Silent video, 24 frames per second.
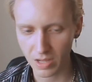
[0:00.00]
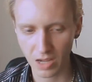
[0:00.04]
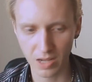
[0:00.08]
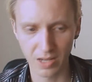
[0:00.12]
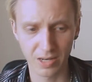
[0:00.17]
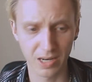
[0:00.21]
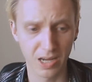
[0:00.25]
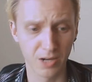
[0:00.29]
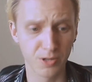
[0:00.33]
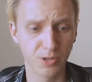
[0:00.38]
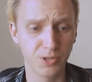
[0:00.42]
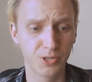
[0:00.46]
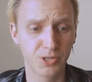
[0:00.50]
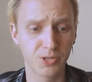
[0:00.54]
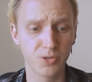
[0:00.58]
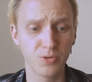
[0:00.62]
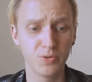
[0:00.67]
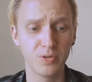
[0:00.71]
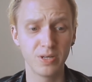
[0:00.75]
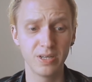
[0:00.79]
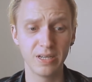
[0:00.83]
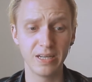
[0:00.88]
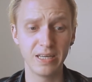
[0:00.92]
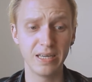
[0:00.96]
Now, you do
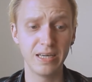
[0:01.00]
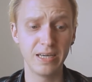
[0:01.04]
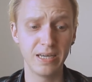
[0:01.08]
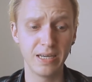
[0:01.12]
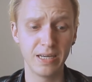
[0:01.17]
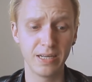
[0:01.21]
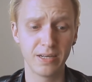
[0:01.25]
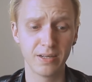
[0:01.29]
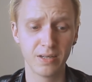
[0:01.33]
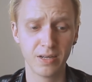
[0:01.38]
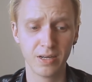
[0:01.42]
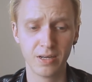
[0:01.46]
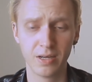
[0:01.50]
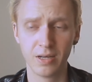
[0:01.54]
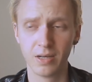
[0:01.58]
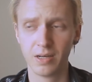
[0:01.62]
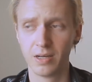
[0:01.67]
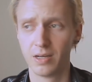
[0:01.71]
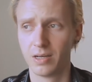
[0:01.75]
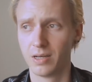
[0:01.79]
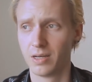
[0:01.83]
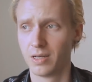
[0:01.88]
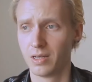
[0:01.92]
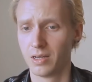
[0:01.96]
need
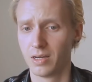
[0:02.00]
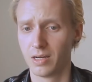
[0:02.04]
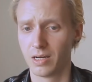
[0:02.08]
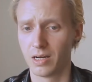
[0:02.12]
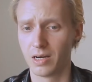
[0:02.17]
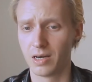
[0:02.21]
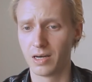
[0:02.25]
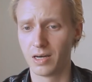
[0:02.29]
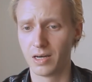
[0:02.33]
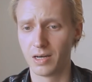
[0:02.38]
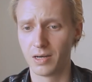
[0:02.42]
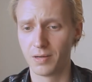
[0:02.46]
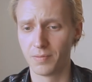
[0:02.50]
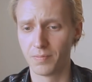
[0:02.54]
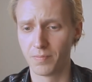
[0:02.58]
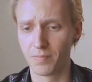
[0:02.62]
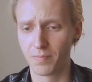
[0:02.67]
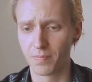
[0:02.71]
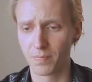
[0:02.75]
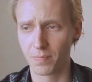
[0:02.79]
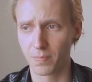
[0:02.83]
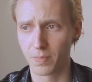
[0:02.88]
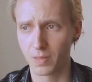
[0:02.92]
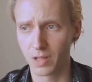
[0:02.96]
a
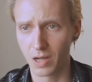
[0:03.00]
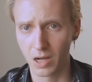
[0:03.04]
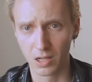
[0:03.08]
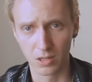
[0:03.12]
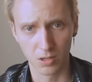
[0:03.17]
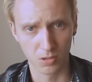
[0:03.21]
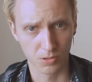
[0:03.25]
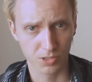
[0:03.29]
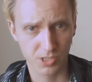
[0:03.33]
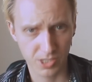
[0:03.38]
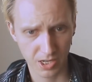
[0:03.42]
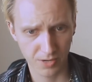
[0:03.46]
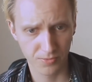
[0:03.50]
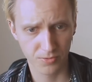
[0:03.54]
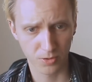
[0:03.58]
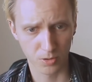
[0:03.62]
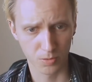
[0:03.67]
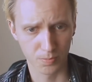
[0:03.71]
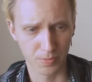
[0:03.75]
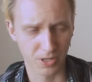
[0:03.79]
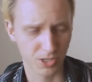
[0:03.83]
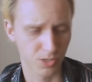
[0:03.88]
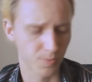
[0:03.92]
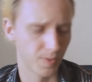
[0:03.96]
low skin
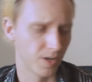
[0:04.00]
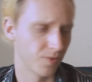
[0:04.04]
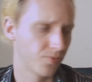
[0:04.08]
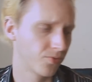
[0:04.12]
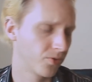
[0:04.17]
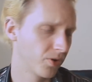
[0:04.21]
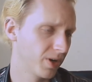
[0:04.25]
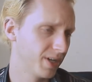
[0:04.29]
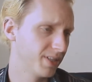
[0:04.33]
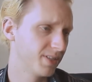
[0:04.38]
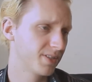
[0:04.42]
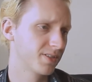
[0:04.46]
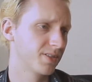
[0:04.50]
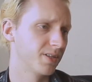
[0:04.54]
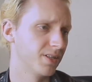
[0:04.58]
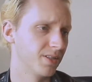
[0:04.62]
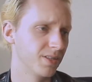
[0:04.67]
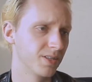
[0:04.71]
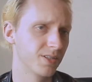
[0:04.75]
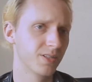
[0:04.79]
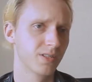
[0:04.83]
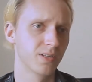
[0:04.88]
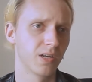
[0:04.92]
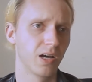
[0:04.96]
fold measurement. For
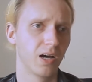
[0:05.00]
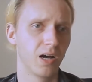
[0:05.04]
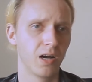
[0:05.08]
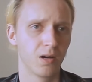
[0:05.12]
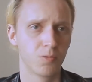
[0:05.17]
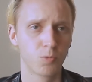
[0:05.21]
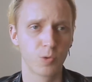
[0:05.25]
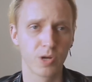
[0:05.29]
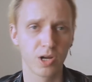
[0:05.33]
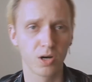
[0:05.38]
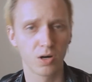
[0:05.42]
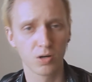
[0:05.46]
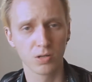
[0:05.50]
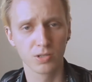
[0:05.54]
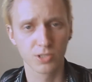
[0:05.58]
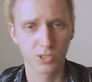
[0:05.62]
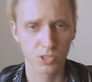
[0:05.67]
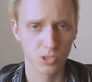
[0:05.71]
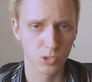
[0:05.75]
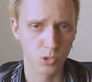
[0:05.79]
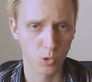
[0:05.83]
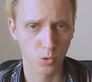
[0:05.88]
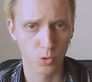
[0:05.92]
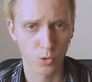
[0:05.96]
instance, we all
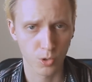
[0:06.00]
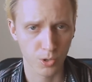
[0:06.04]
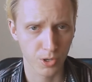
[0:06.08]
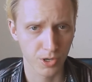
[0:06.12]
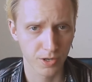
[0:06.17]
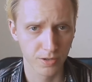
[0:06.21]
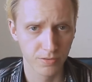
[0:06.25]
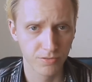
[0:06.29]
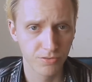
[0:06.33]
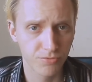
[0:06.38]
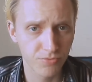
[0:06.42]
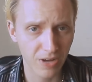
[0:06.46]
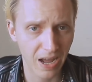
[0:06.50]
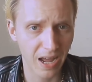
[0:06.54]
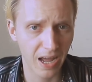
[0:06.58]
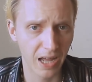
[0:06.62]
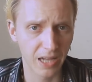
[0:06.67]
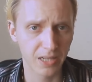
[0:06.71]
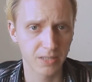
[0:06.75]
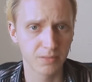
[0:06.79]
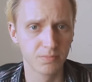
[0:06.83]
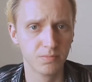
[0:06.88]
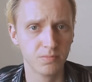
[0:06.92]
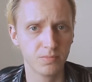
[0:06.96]
store
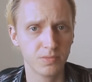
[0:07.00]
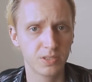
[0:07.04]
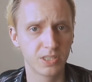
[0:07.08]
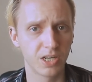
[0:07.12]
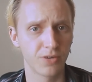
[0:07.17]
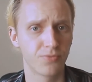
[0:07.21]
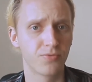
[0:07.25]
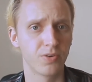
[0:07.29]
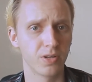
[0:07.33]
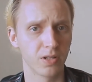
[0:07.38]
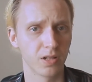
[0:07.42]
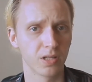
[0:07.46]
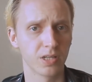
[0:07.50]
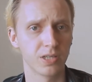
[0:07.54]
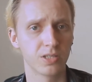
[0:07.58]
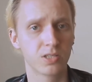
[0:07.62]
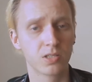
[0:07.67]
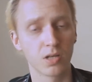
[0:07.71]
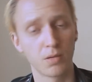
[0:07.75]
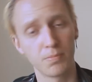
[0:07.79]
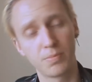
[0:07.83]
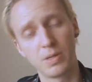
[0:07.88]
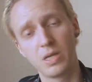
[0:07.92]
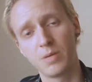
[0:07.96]
fat differently.
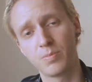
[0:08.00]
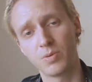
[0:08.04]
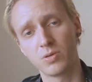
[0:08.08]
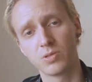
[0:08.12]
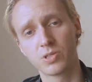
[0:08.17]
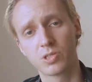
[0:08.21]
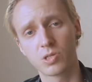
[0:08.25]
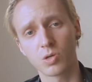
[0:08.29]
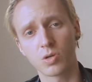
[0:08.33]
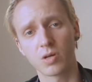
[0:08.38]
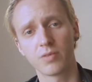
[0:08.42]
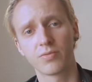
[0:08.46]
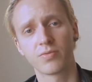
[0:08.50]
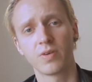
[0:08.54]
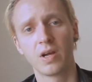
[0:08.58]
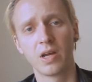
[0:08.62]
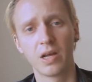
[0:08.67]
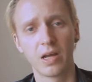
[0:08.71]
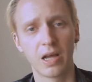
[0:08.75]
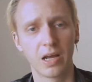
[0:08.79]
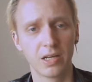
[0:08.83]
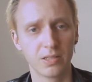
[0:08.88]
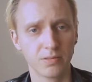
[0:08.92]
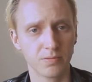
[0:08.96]
Some people sort of
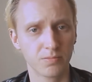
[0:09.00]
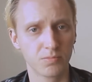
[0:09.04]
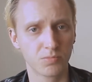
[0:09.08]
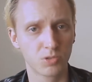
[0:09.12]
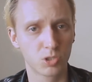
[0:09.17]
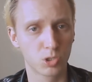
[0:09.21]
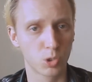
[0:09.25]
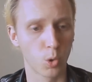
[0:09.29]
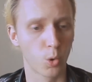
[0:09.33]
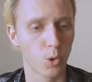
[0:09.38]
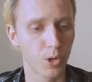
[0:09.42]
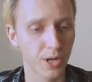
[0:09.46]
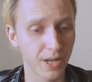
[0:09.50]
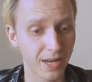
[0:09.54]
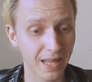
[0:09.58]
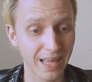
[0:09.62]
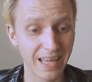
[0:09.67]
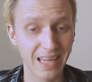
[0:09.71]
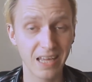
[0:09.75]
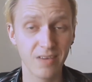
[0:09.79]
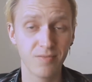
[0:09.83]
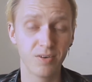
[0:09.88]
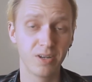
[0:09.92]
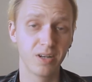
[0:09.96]
store it
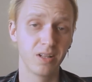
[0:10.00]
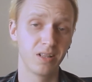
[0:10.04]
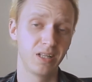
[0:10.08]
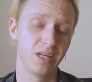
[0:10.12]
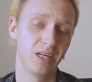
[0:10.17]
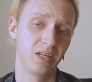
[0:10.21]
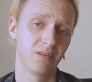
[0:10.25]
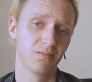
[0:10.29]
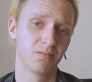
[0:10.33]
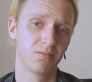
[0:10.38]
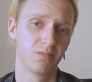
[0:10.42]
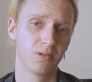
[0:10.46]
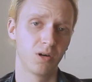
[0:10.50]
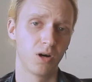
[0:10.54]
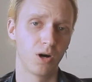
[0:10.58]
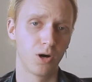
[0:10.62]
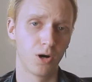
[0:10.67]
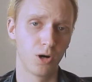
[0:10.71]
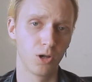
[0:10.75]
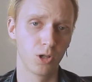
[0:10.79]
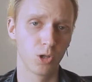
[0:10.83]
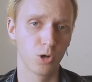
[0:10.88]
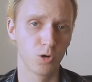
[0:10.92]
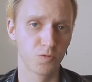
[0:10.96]
evenly
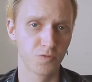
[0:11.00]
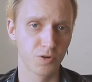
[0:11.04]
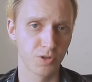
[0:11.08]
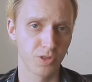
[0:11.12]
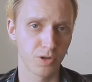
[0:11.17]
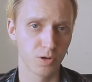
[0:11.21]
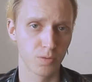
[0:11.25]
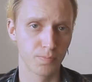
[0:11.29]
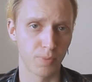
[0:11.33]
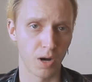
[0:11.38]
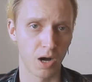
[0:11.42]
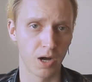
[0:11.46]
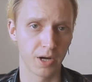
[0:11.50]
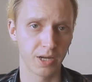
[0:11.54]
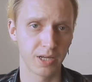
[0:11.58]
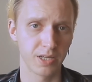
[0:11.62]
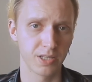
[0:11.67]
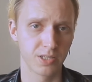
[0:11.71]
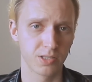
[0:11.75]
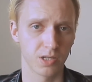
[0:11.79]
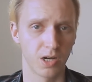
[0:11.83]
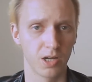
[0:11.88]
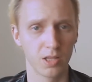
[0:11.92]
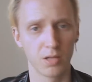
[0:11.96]
all over their
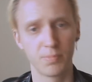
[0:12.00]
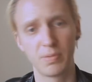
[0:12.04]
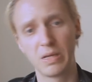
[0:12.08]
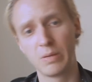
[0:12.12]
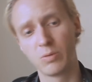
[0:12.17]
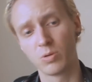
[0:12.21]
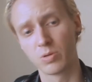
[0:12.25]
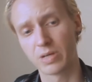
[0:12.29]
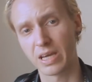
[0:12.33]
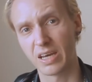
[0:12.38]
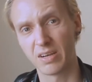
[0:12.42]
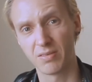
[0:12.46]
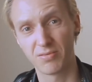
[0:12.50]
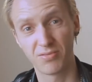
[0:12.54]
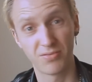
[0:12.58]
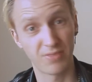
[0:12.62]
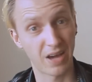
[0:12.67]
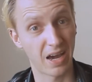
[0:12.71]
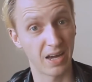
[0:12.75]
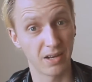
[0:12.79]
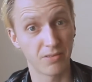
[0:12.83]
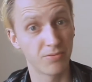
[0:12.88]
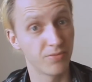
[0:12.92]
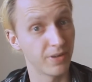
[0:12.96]
bodies. Other people get
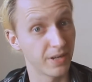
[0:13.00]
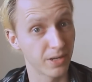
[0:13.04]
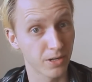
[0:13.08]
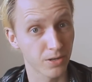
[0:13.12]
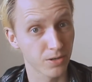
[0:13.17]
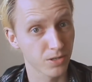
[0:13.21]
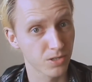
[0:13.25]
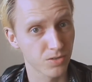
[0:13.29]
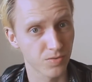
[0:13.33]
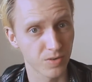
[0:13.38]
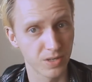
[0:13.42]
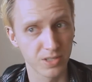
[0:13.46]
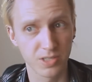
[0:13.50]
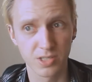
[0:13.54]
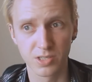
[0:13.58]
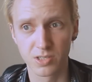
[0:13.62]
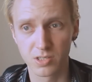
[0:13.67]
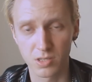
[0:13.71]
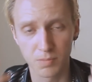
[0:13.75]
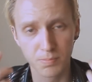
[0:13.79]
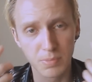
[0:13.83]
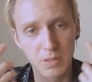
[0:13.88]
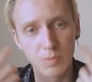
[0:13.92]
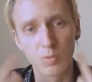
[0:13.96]
fat fingers, for instance.
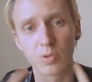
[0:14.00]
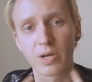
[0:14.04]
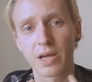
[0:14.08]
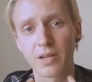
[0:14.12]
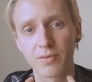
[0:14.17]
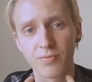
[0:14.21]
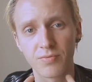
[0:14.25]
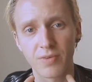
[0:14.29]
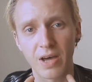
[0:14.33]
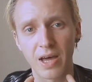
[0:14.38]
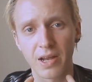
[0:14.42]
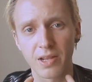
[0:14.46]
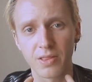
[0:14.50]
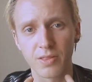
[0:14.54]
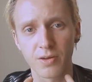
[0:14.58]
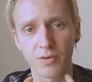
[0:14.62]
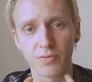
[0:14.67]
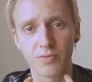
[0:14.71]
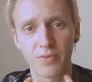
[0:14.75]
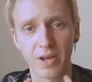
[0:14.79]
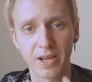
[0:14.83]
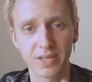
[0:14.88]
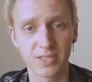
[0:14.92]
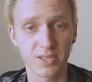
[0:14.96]
Some people get fat in their
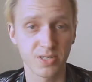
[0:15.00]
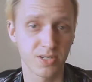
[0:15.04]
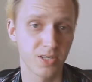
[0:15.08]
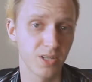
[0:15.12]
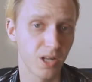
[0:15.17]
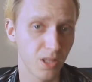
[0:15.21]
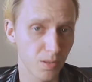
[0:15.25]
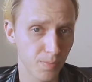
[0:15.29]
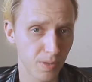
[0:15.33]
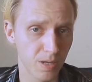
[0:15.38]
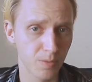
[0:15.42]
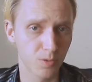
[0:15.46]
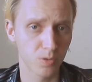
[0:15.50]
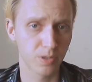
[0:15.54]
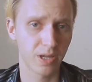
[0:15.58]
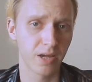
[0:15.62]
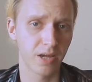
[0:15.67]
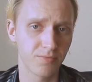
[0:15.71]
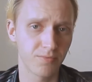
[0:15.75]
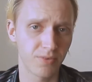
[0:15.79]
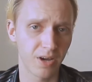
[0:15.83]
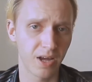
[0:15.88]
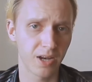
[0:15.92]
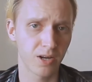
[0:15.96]
faces, and other people
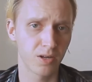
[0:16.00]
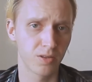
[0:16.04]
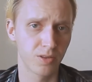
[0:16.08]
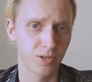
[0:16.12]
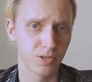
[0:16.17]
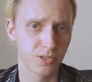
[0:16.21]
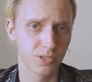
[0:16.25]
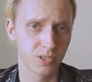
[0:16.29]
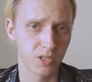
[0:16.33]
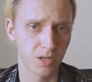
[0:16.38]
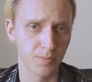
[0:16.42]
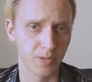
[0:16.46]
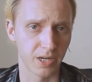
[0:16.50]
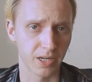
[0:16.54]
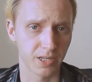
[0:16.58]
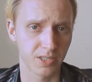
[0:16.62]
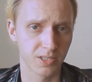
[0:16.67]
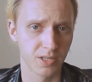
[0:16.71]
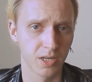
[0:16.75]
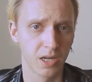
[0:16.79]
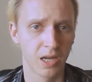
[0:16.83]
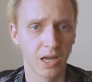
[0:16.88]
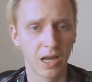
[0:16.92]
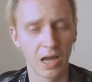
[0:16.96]
fat on their
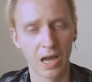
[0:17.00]
stomachs.